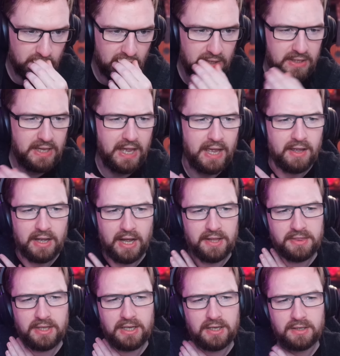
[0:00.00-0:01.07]
Yeah, I
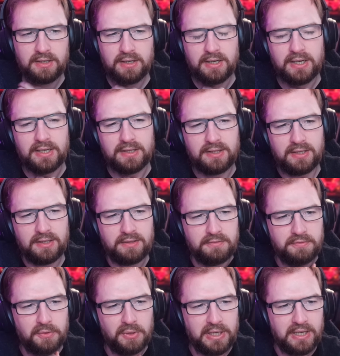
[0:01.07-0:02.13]
think
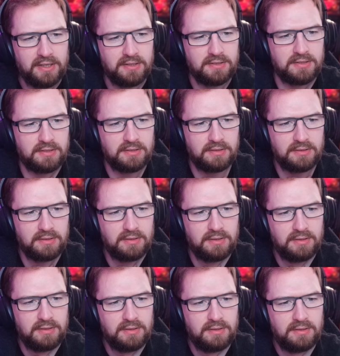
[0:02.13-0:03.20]
full eaters
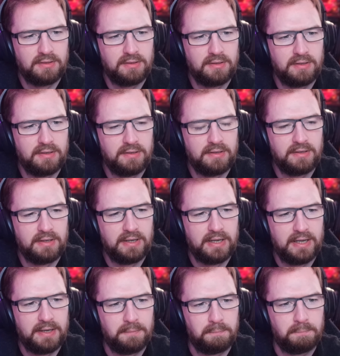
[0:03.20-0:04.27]
are